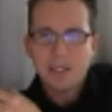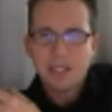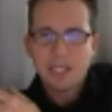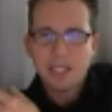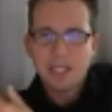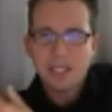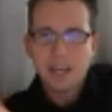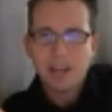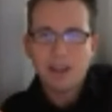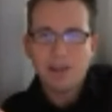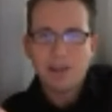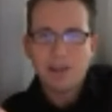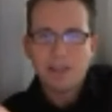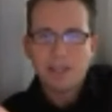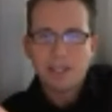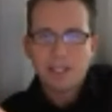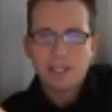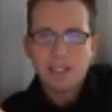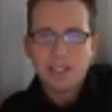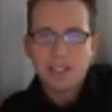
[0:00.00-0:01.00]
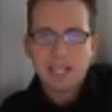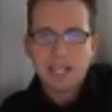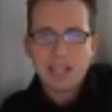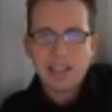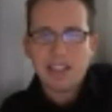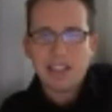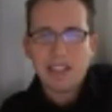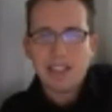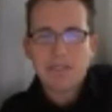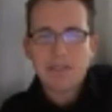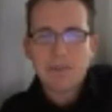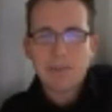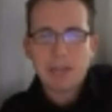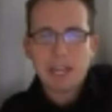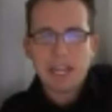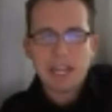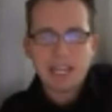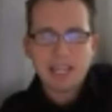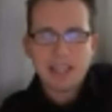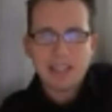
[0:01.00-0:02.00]
they go. And then
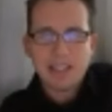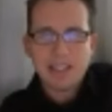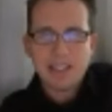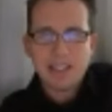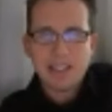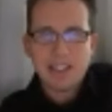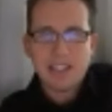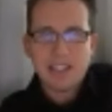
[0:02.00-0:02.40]
everybody